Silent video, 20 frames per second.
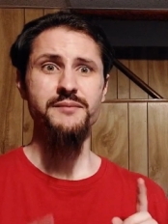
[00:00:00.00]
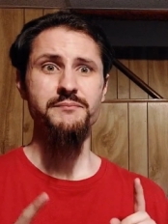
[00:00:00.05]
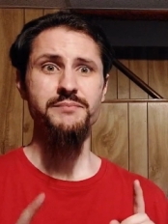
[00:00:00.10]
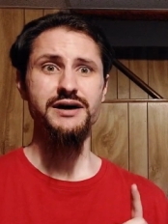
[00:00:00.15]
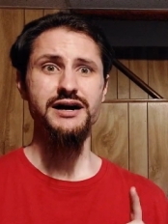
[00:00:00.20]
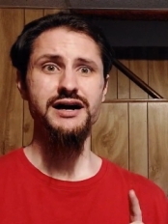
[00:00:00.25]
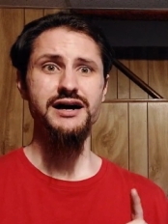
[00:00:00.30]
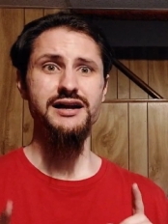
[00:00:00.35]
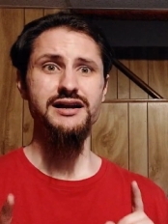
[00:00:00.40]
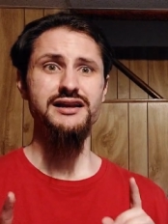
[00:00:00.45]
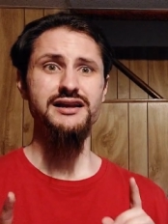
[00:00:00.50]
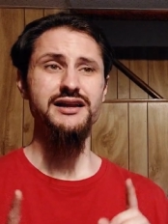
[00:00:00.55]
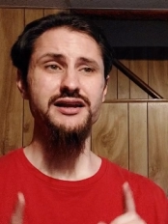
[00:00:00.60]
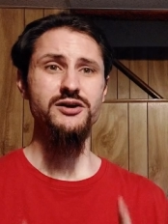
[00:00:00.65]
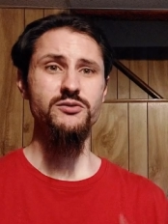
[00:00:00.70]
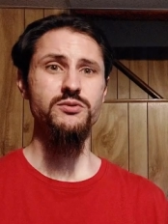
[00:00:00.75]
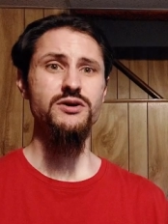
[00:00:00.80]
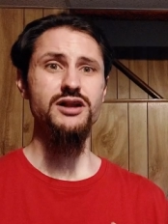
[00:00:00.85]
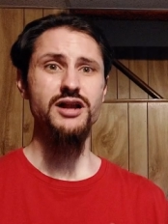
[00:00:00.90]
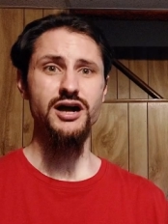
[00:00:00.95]
but
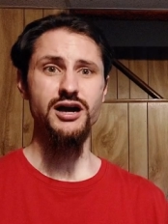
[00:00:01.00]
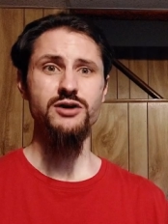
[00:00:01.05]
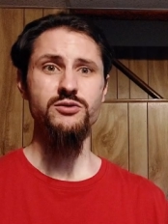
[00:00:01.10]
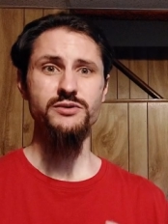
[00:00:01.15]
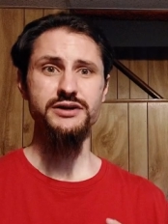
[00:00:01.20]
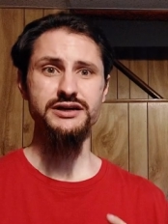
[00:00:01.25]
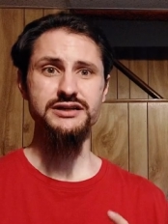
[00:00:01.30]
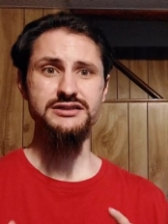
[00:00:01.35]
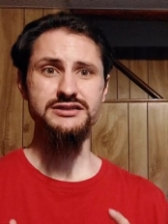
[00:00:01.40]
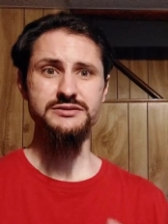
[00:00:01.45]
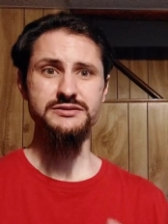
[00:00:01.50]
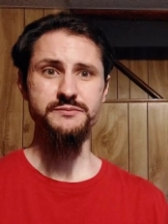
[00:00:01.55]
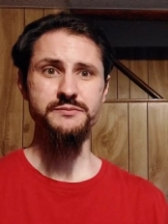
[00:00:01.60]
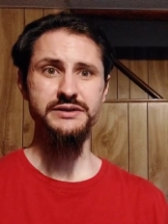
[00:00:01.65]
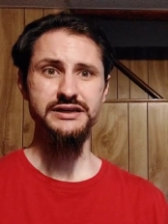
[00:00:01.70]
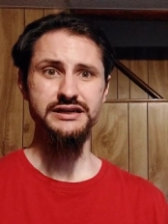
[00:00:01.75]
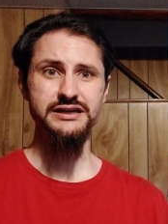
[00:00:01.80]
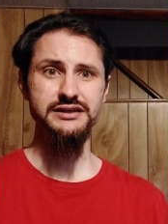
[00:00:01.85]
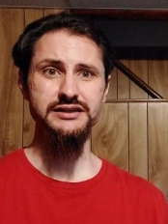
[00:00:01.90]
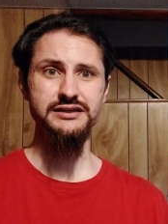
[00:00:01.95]
it will always
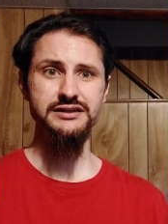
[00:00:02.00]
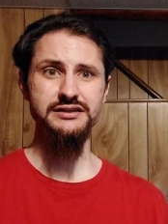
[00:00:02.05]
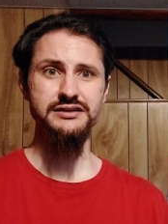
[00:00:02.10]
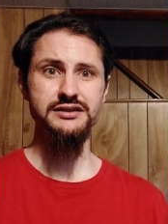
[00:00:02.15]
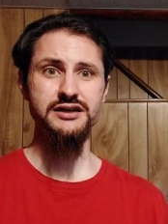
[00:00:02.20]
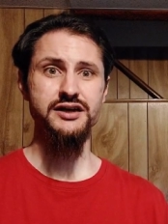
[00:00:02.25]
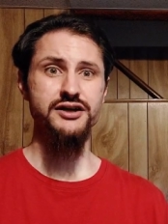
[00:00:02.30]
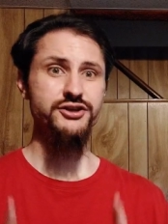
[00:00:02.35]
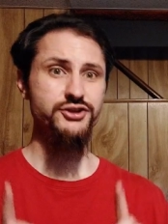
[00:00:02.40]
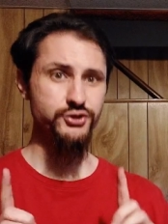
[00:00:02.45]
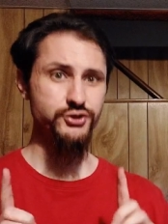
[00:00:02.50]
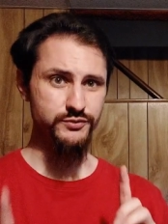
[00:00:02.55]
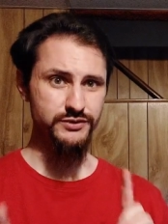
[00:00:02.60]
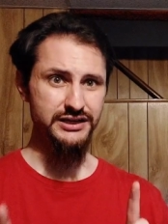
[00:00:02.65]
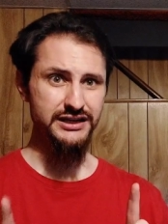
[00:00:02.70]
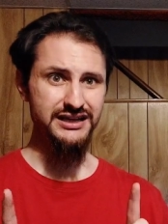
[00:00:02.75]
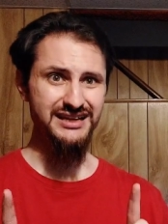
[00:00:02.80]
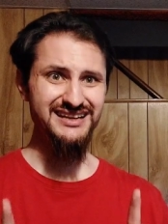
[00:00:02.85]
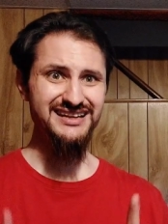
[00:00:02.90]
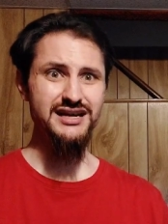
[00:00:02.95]
be
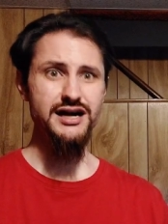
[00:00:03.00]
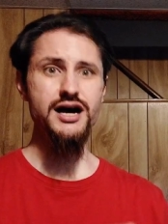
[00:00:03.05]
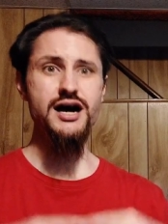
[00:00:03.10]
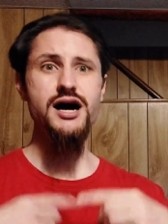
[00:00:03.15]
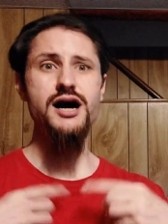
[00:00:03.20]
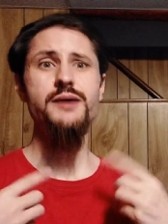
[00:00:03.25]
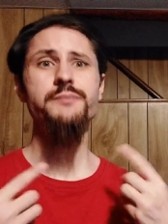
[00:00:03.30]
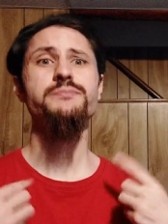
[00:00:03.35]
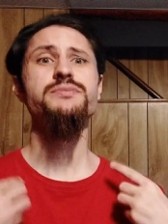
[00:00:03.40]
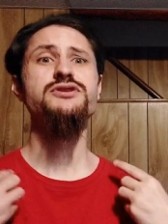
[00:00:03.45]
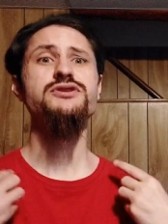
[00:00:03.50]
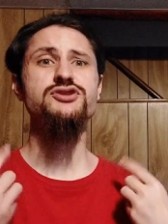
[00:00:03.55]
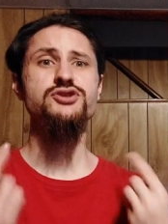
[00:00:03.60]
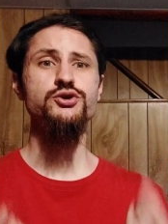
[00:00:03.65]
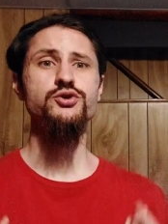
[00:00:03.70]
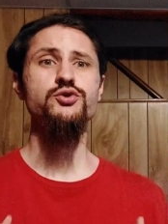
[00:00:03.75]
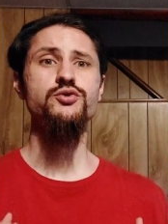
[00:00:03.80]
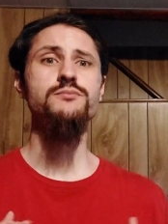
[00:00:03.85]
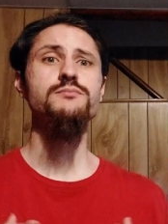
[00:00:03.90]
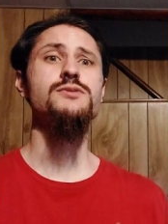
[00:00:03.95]
unique up
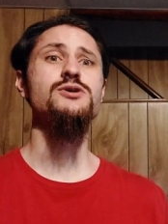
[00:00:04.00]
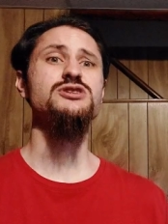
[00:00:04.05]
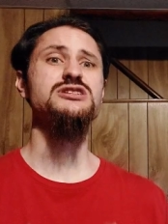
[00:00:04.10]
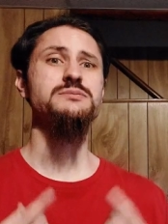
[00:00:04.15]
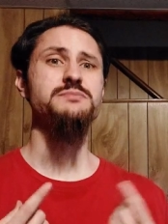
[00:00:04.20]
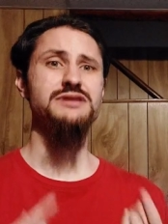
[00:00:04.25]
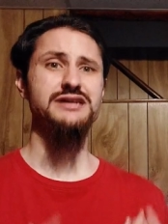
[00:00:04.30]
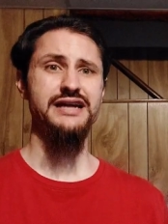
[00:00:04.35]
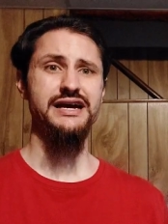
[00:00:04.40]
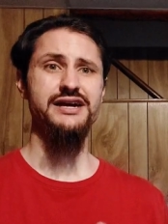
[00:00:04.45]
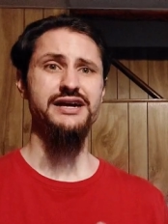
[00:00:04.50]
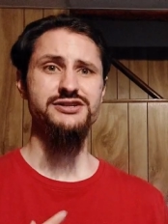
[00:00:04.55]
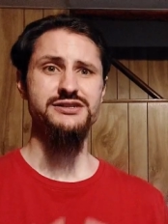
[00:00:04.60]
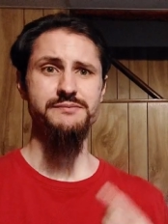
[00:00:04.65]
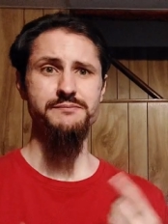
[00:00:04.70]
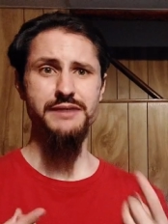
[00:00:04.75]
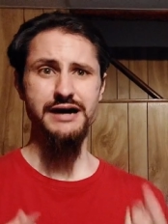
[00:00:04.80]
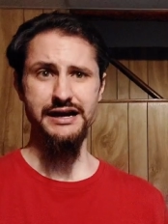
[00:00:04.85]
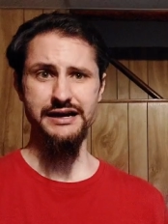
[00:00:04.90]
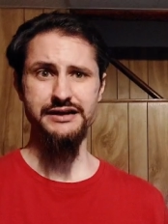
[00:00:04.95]
to
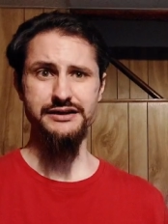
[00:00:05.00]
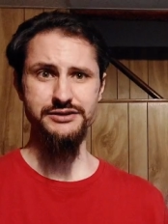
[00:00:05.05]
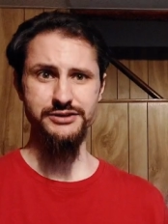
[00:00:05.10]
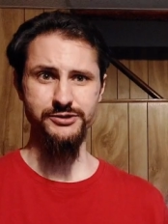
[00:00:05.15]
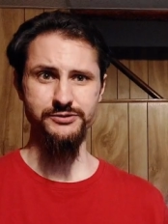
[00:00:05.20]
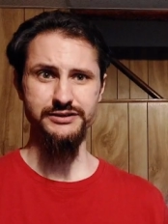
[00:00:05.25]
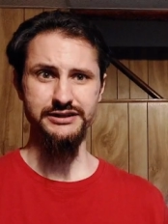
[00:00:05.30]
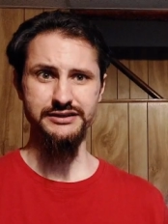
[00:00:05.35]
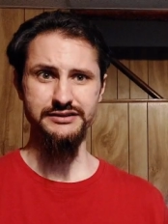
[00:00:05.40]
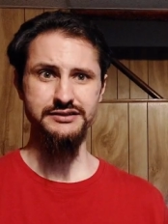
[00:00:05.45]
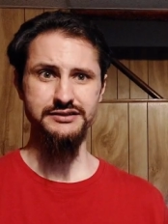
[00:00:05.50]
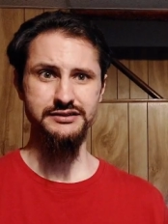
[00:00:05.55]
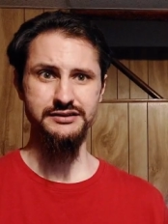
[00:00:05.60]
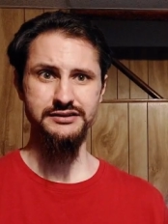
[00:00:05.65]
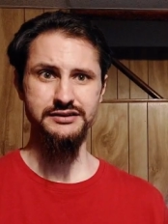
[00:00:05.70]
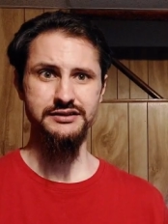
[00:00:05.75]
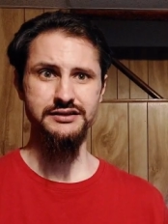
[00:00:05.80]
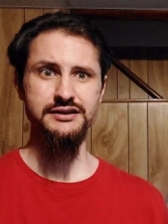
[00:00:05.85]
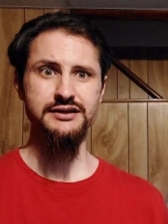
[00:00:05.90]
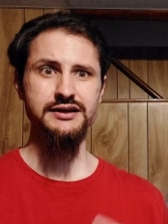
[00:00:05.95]
multiplication by a unit.
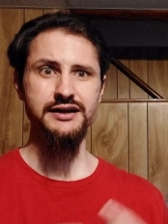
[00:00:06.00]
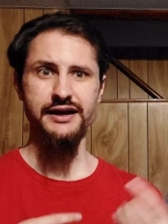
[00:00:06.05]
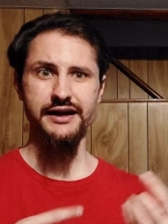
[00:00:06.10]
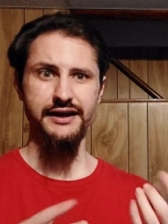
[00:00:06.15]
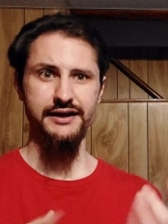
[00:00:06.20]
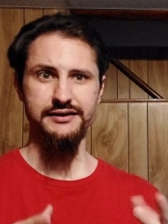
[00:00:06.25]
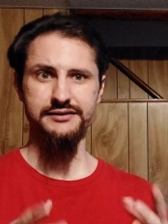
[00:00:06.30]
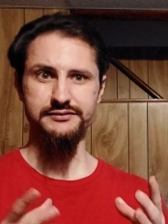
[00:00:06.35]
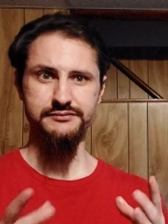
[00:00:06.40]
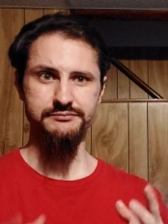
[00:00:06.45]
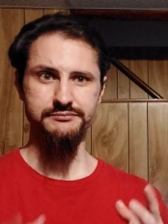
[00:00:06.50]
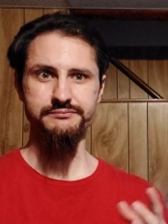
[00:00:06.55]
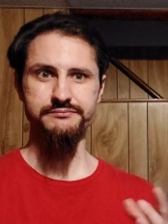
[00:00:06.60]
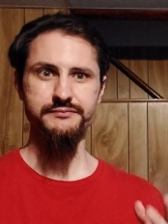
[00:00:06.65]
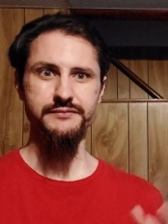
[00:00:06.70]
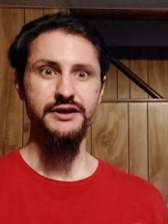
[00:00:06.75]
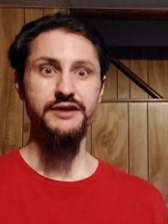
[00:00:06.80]
And